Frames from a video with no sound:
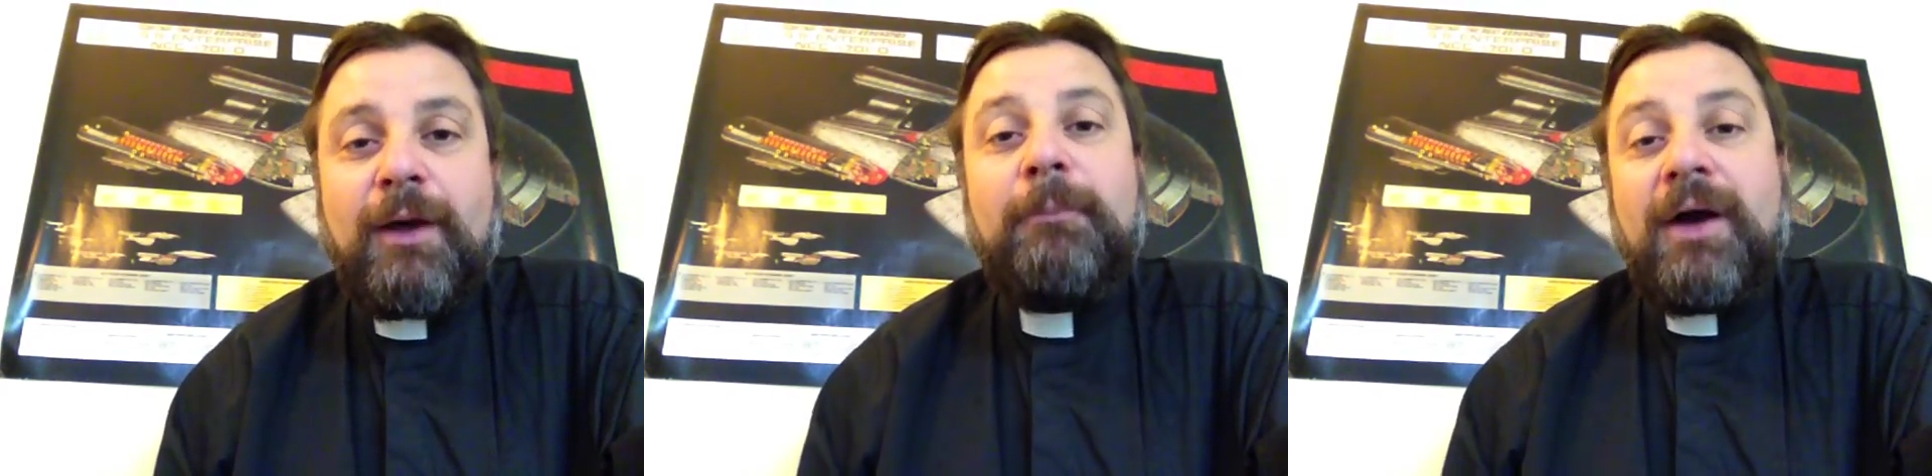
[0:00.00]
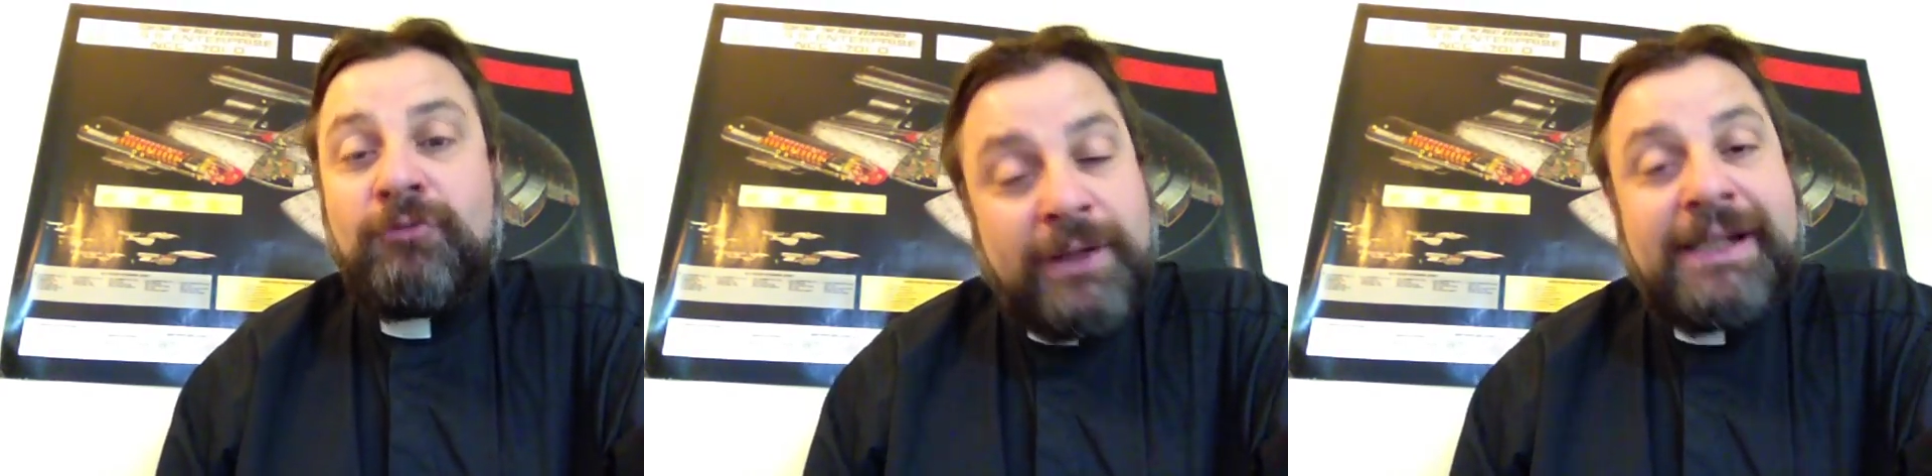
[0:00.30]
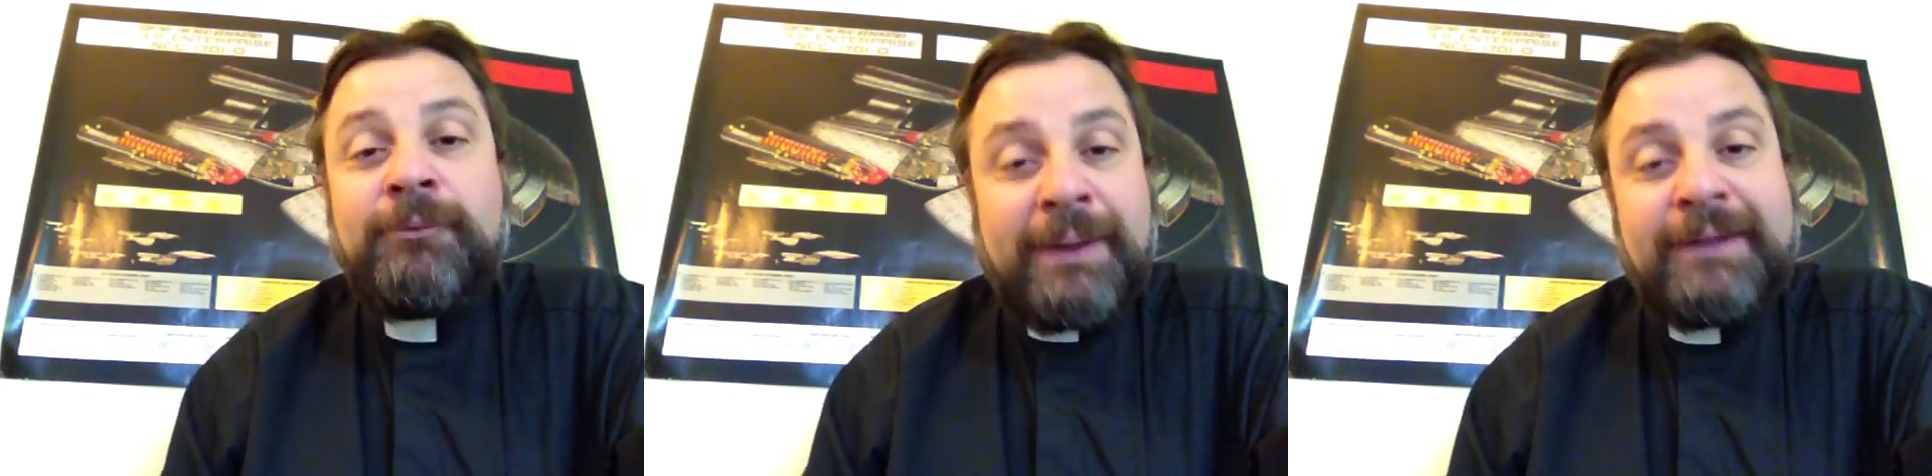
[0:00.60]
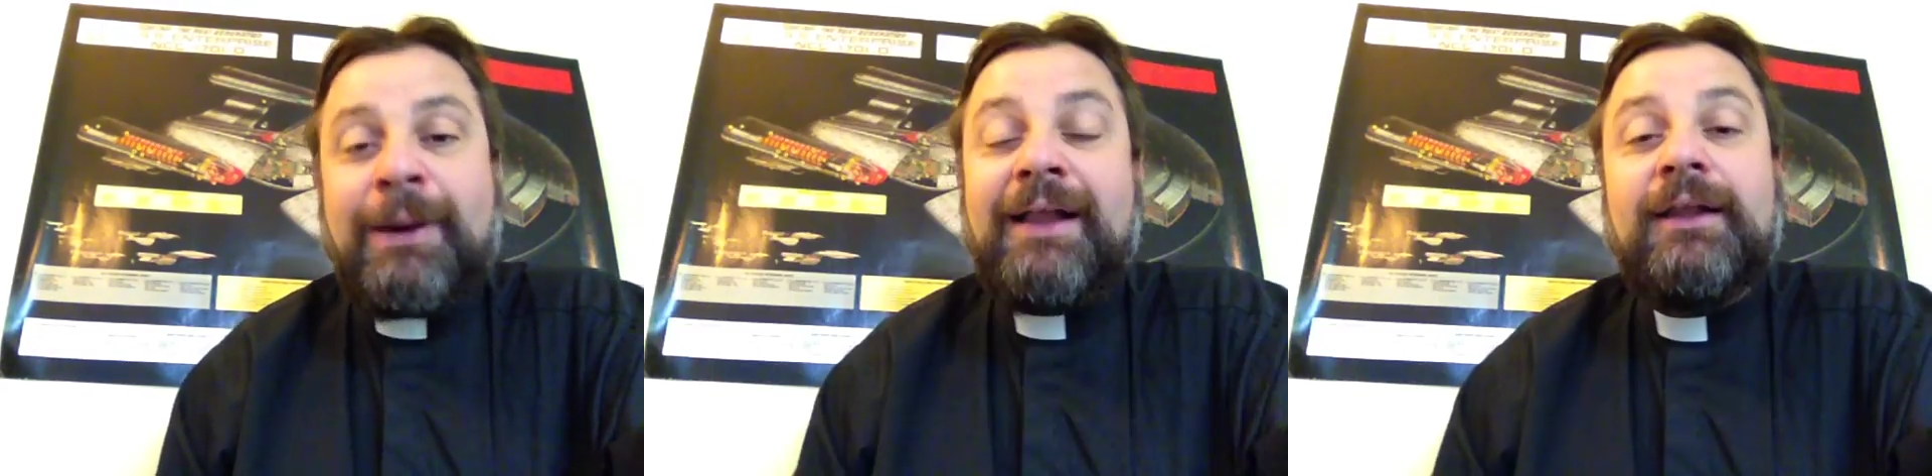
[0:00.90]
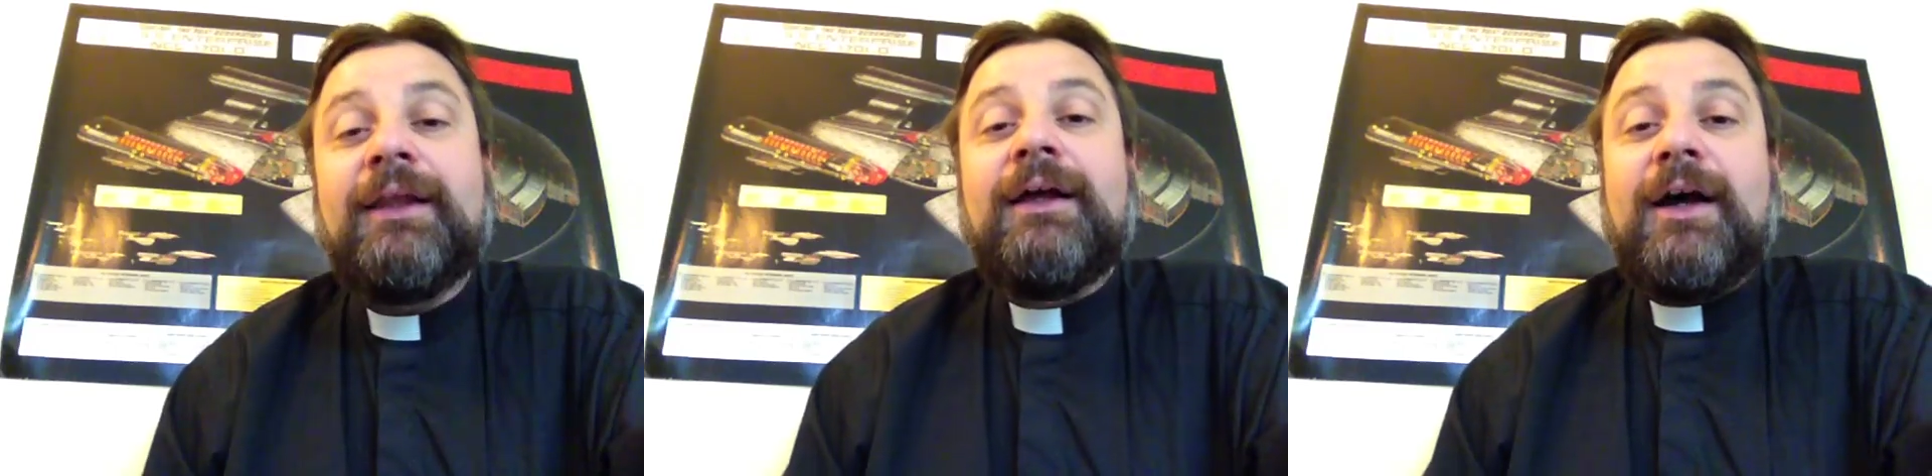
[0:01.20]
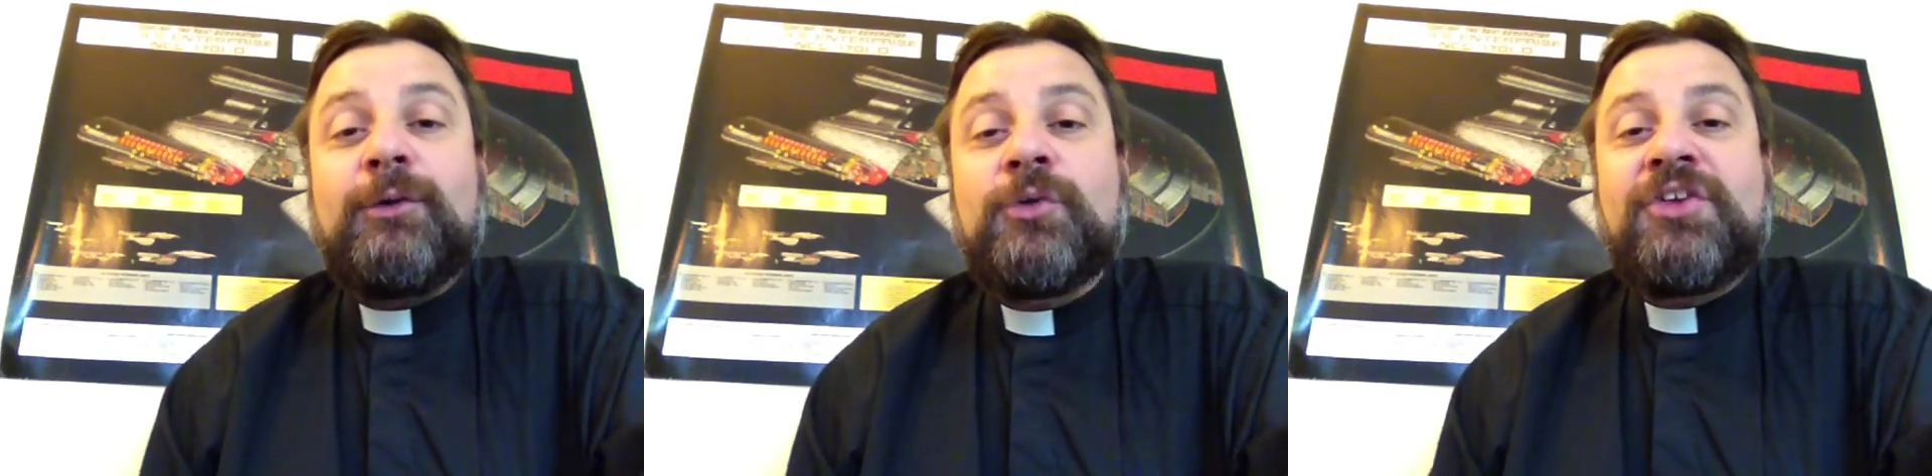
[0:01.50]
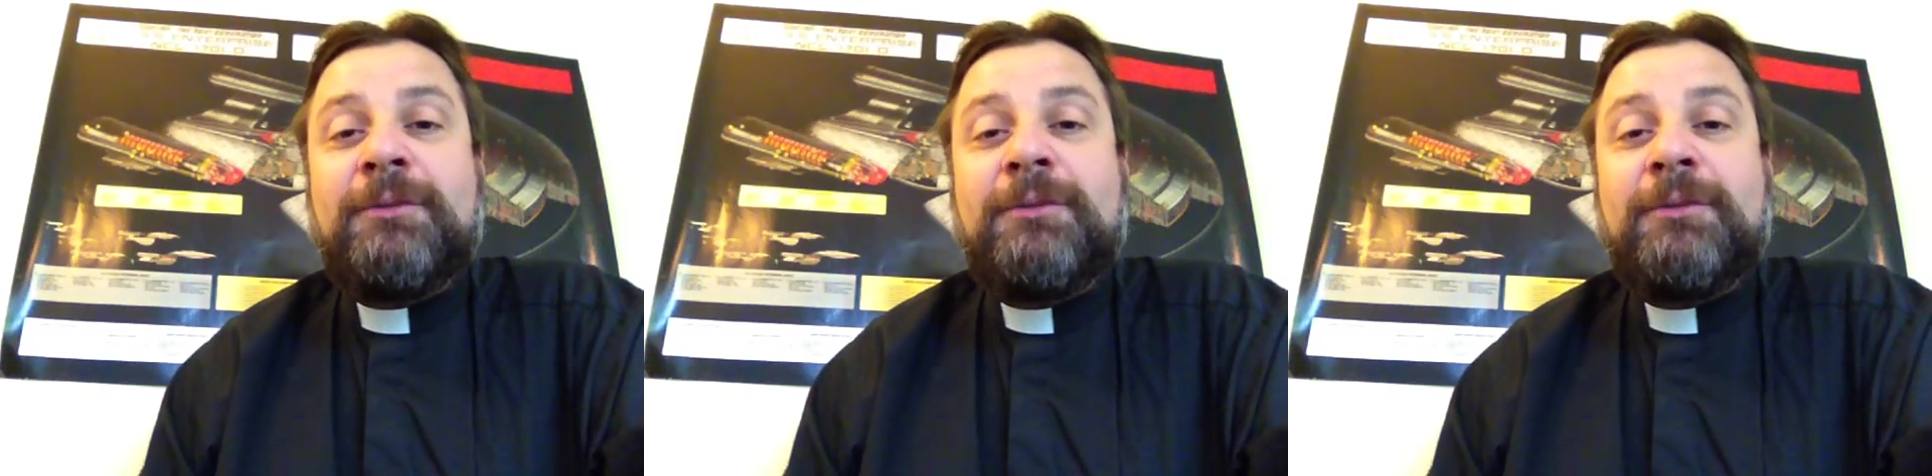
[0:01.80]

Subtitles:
By really, really well, of course,